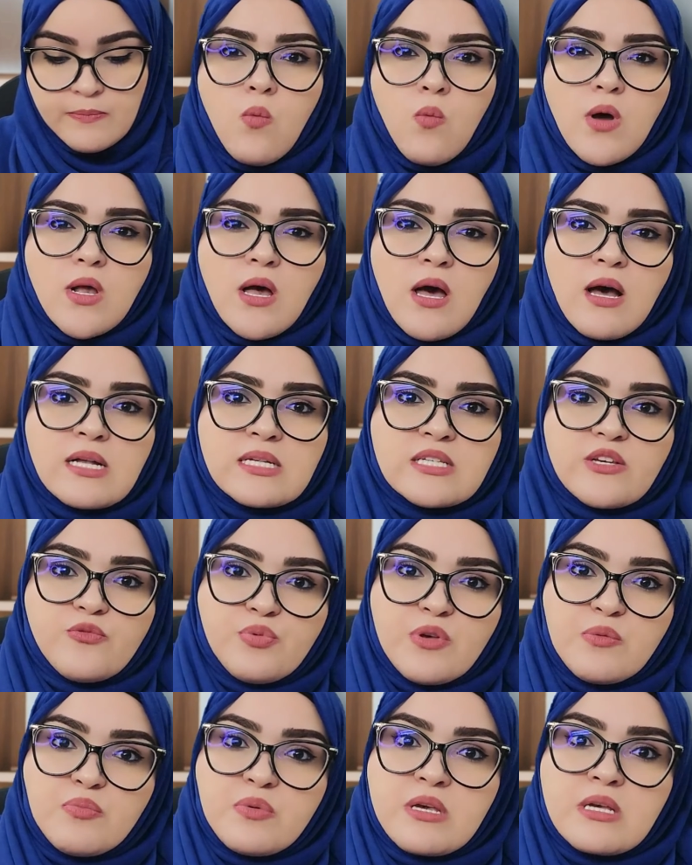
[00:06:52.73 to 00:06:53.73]
What kinds
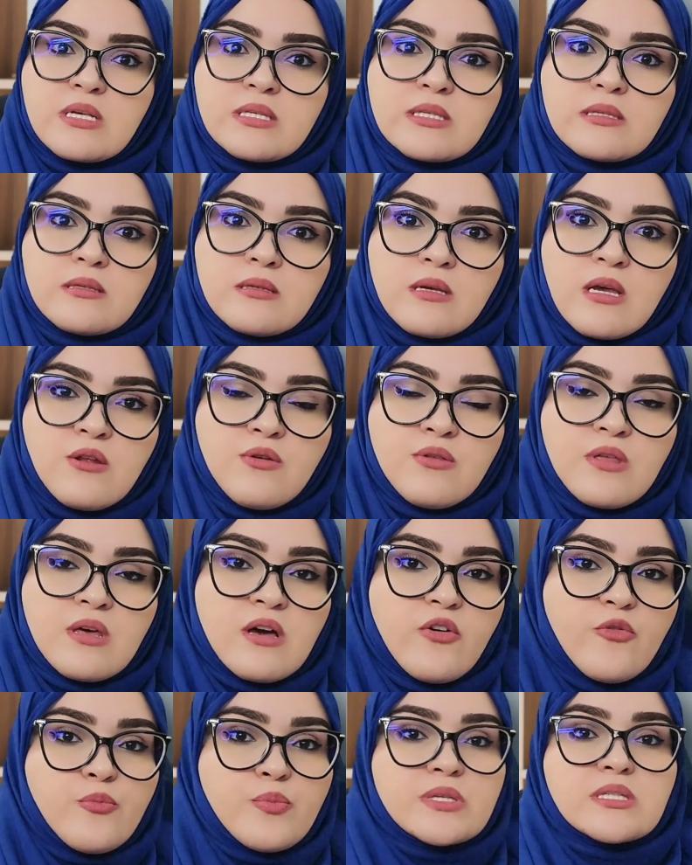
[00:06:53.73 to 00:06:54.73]
of P P Es can you
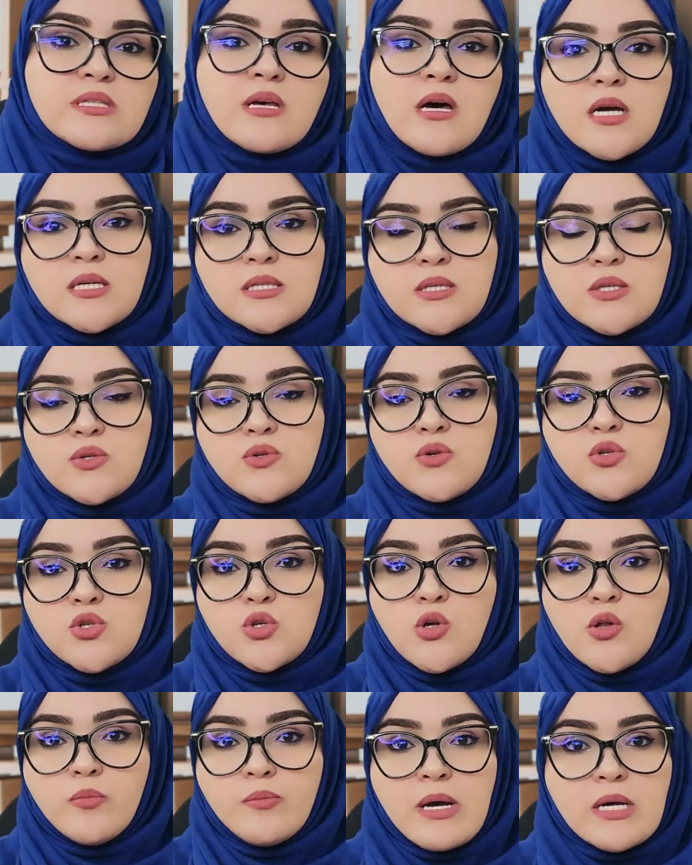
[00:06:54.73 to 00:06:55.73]
think of besides the
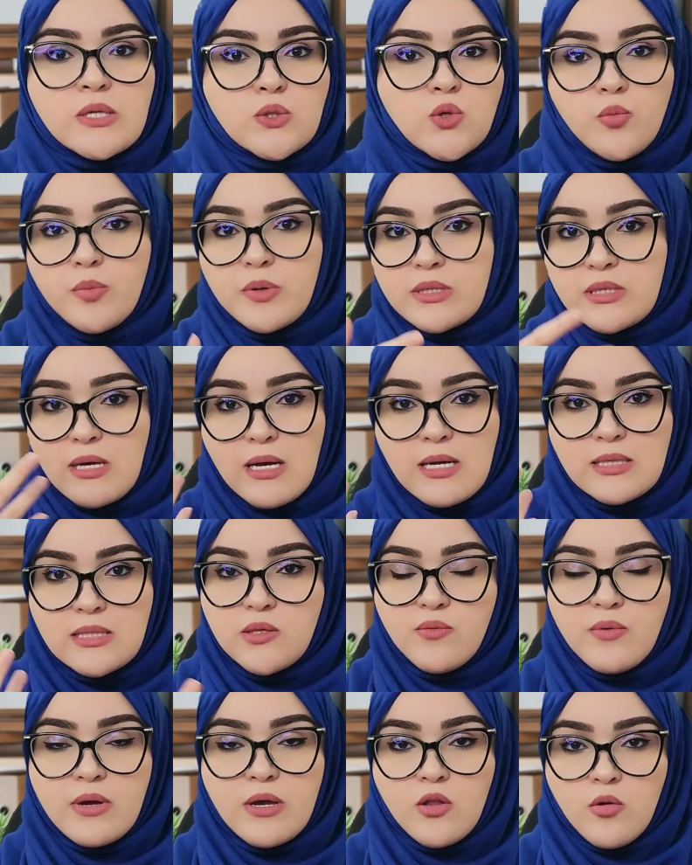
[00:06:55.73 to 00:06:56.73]
surgical mask or besides
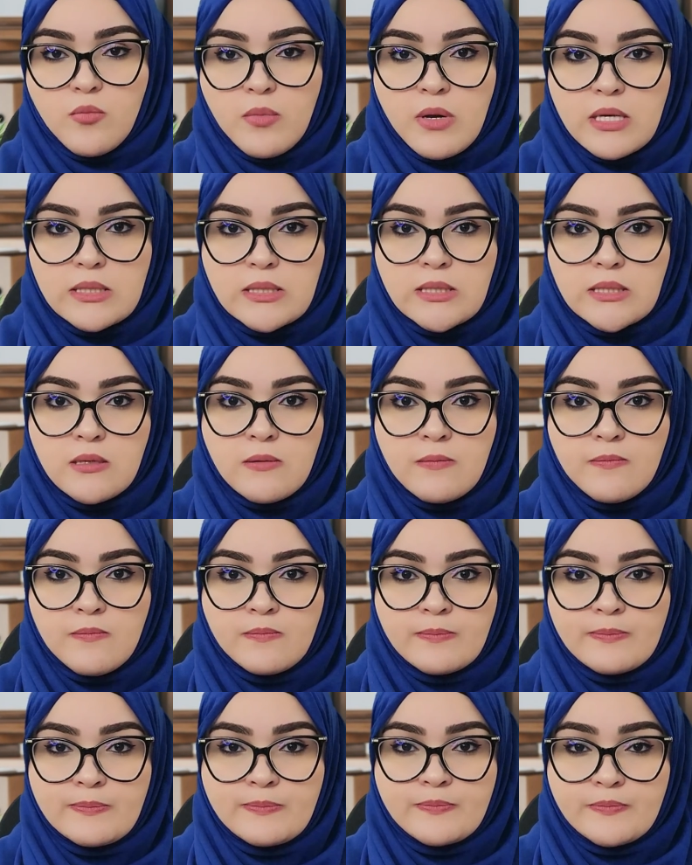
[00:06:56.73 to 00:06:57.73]
the regular mask?
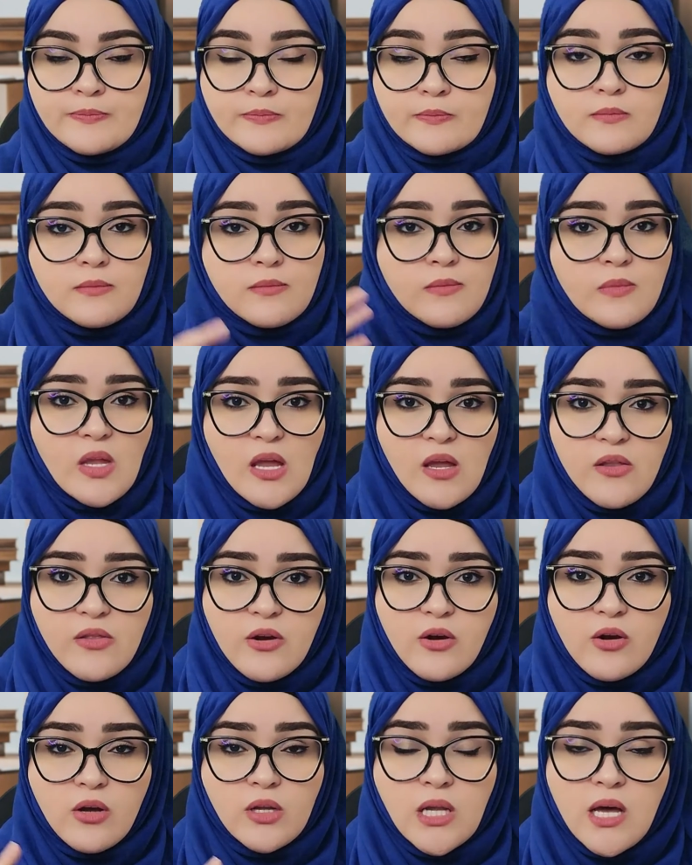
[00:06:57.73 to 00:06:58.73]

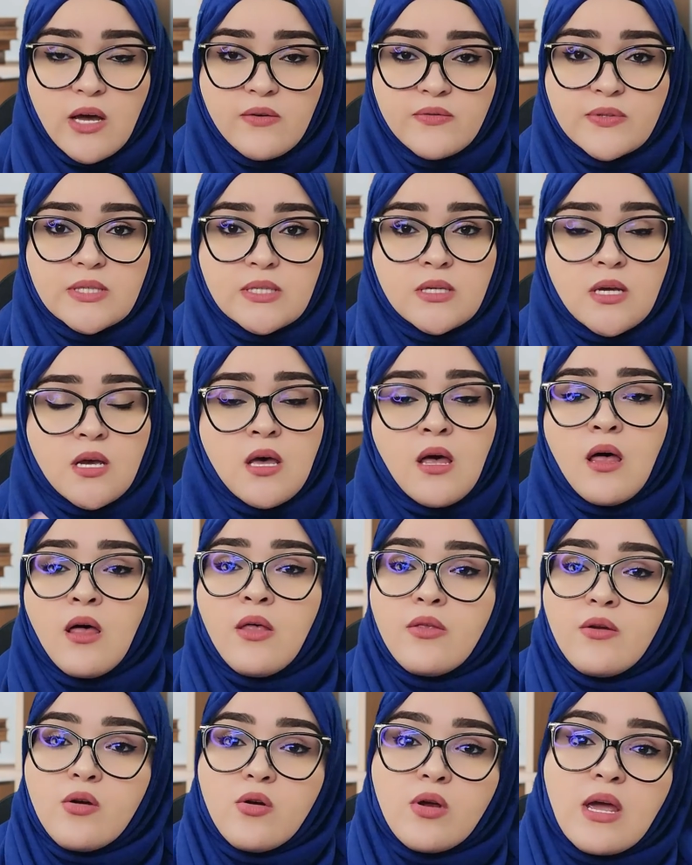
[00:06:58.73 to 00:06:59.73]
There are gloves,
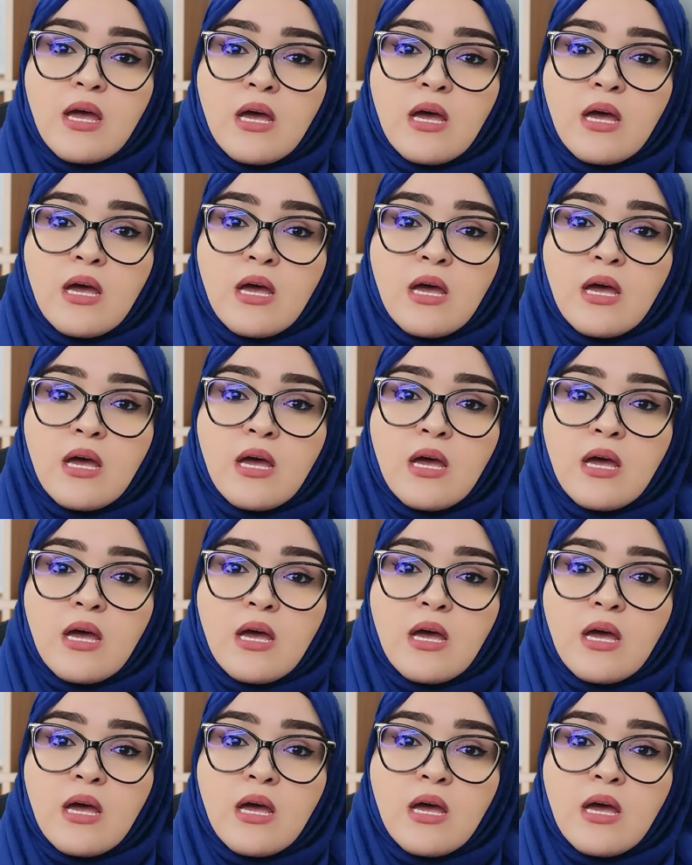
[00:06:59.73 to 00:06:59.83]
there are